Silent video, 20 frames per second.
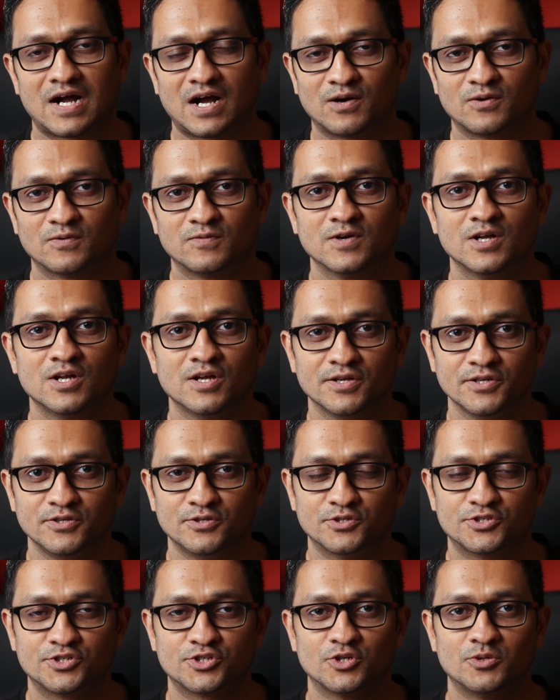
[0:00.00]
how
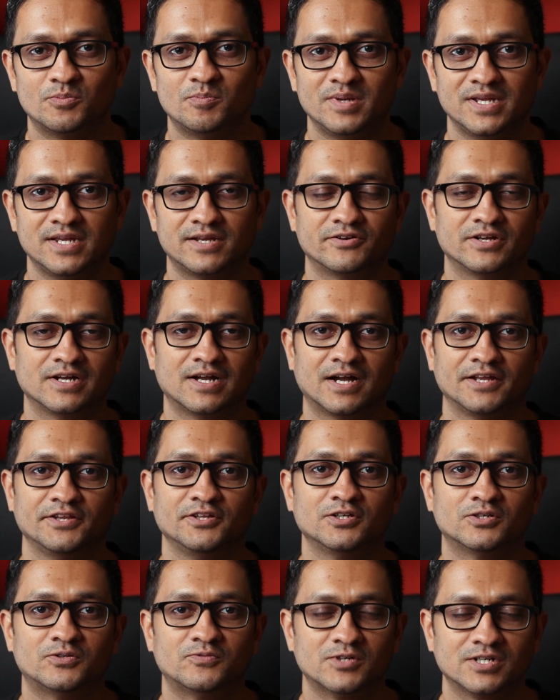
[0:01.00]
you should be
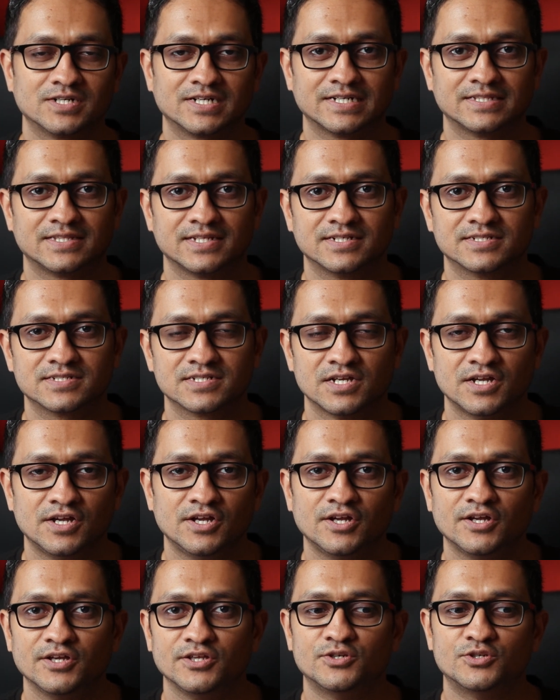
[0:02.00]
regarding your work ethics.
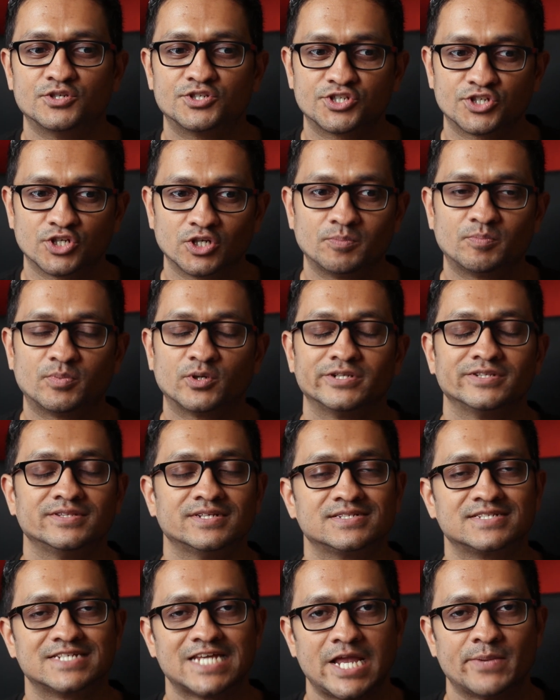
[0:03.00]
You should put in
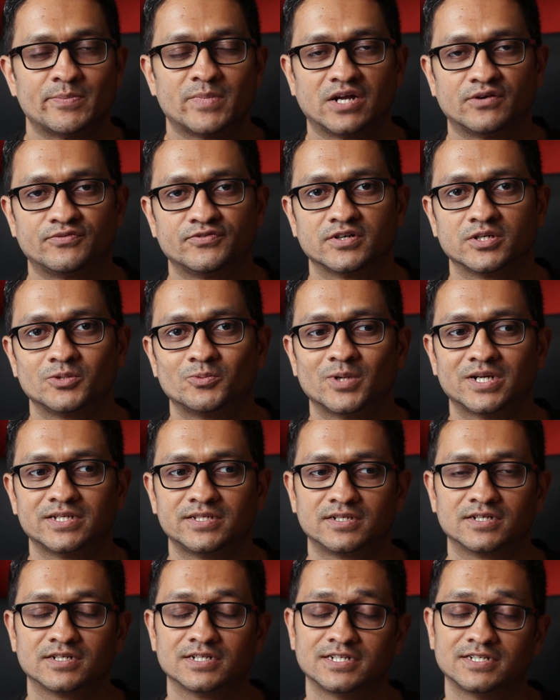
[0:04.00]
the same effort,
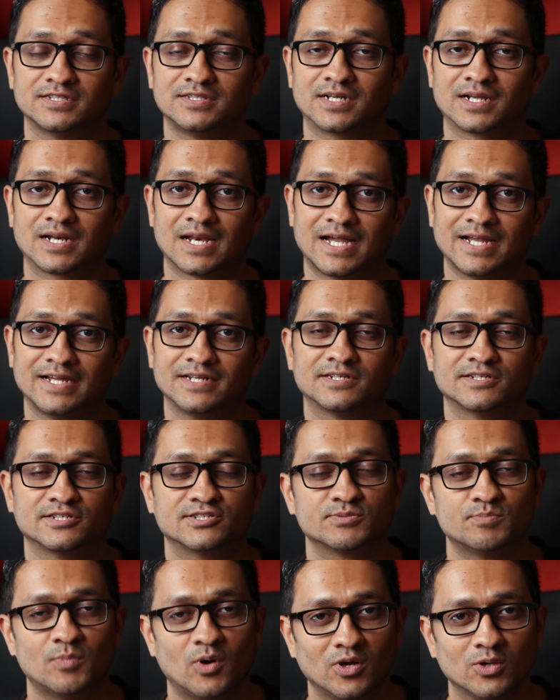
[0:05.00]
whether the client is
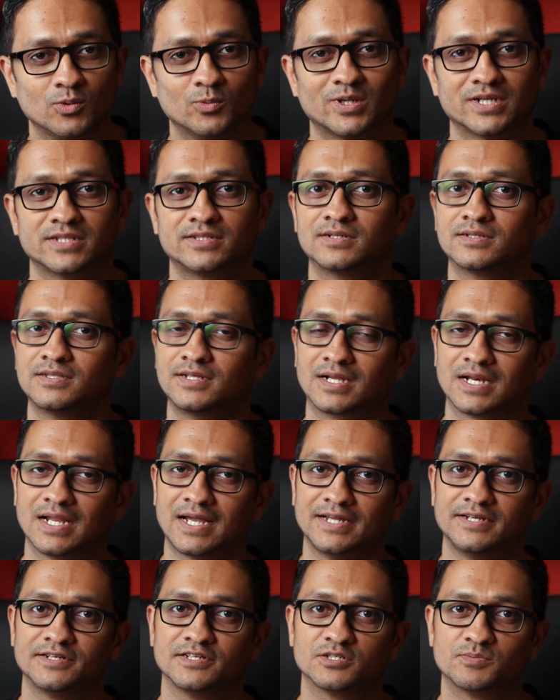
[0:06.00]
small, whether the
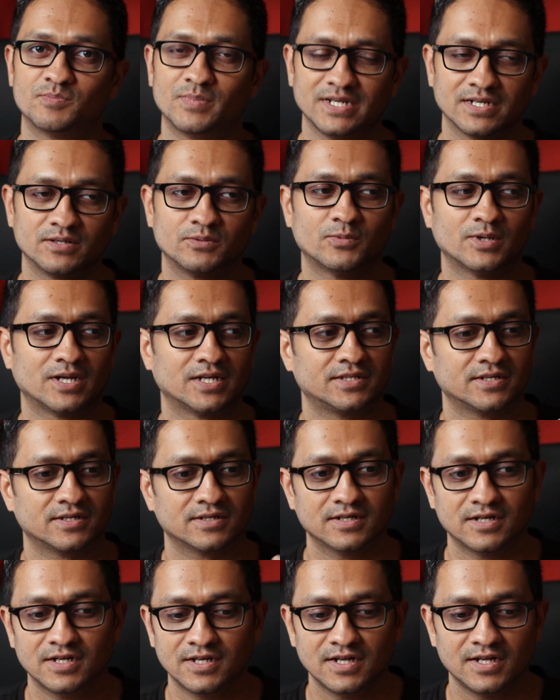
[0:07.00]
client is big,
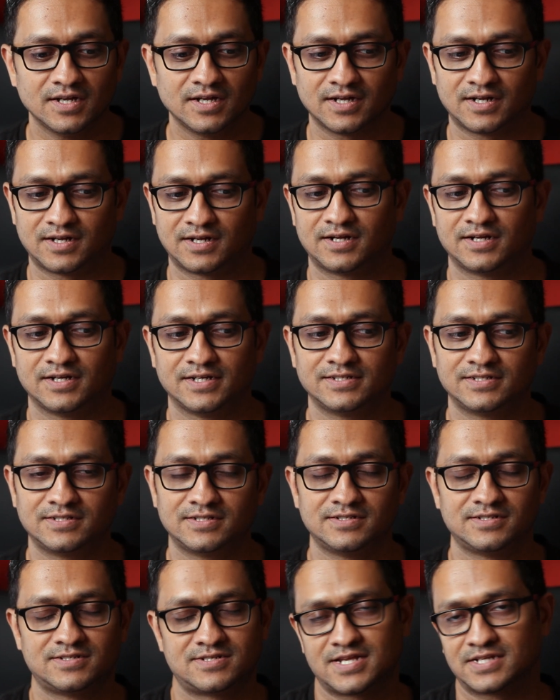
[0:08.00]
whether uh, it
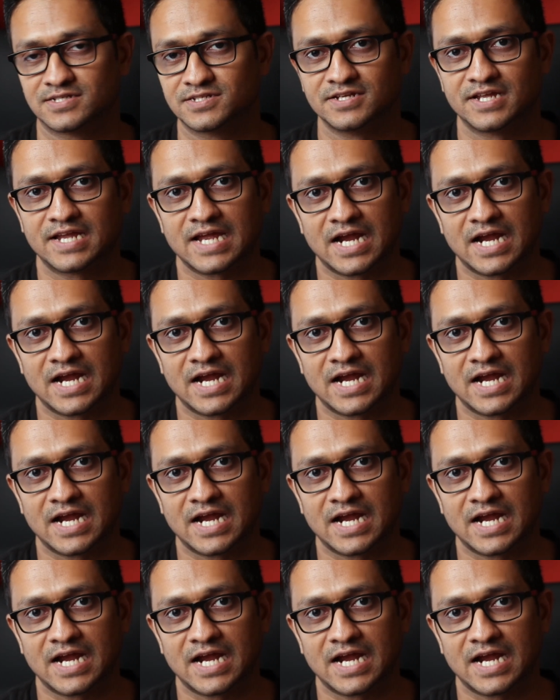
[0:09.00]
doesn't